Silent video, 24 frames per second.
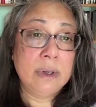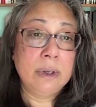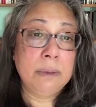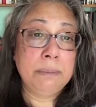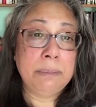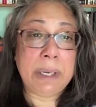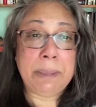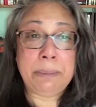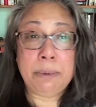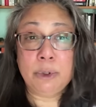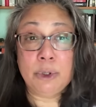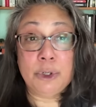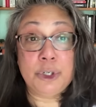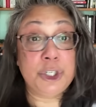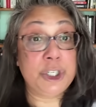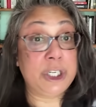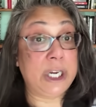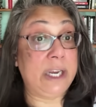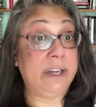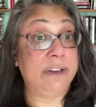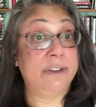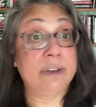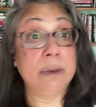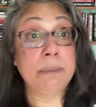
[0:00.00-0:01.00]
People who
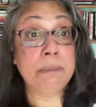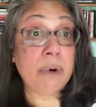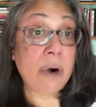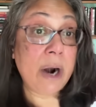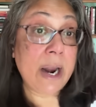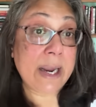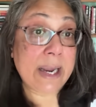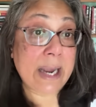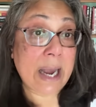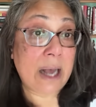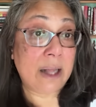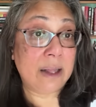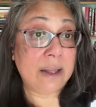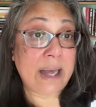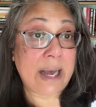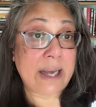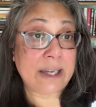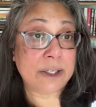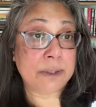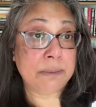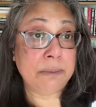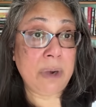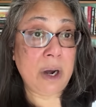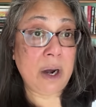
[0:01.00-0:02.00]
chased a breakout
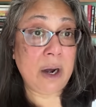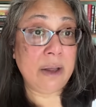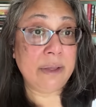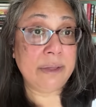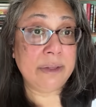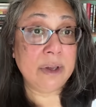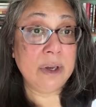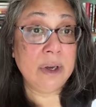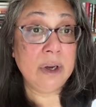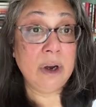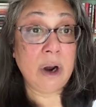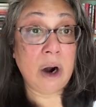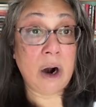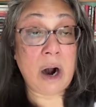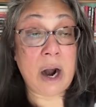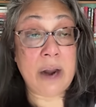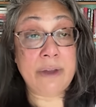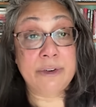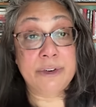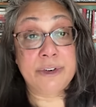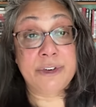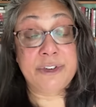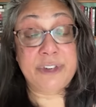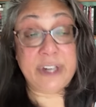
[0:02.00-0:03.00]
last month are
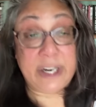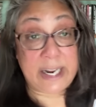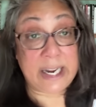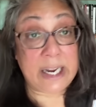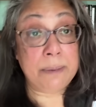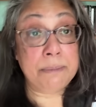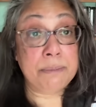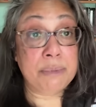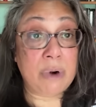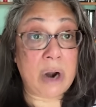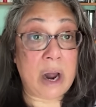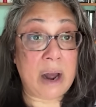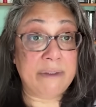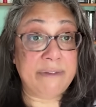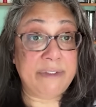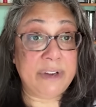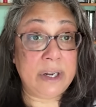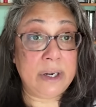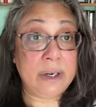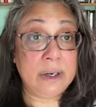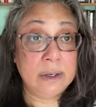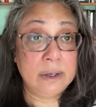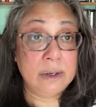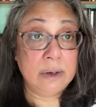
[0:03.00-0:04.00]
either sitting in
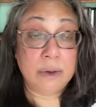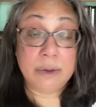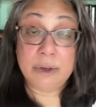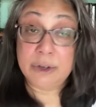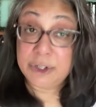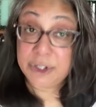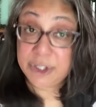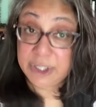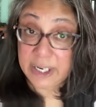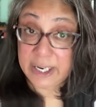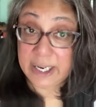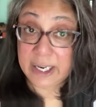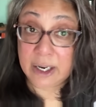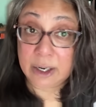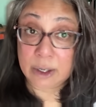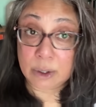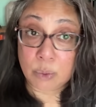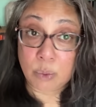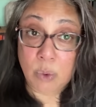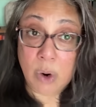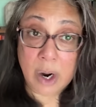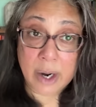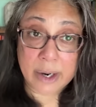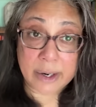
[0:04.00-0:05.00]
profit or they're sitting
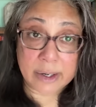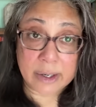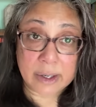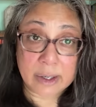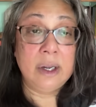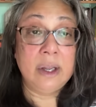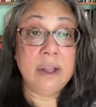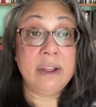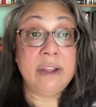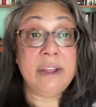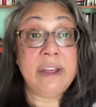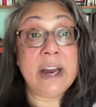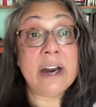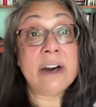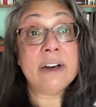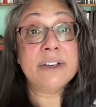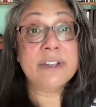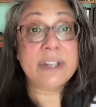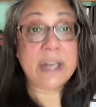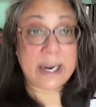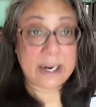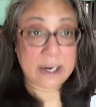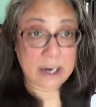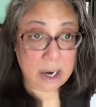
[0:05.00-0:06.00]
underwater. Their
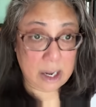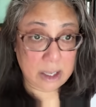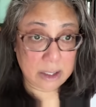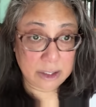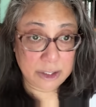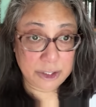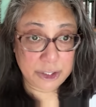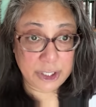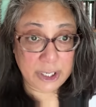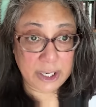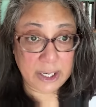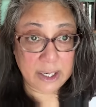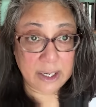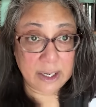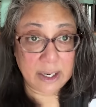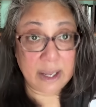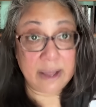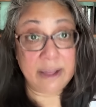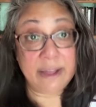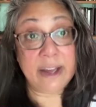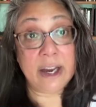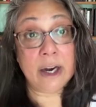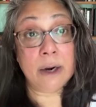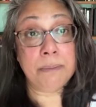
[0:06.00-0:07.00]
psychology
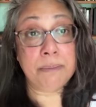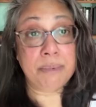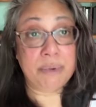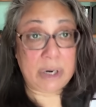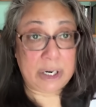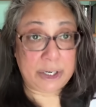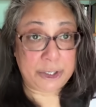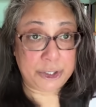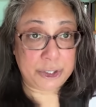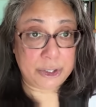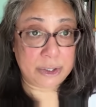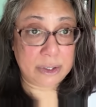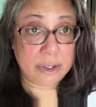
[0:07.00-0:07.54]
and their pressure,